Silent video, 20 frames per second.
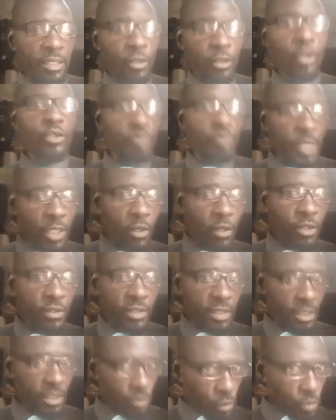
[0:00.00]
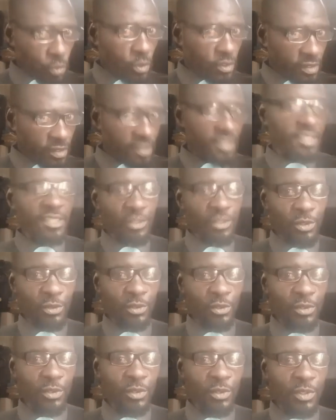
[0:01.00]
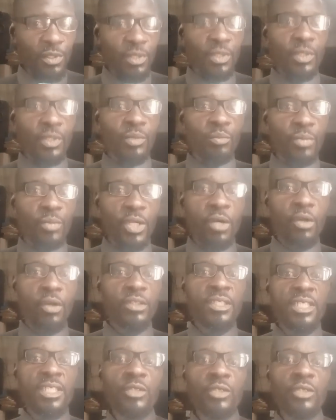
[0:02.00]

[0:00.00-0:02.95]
because they do not see the truth, because it will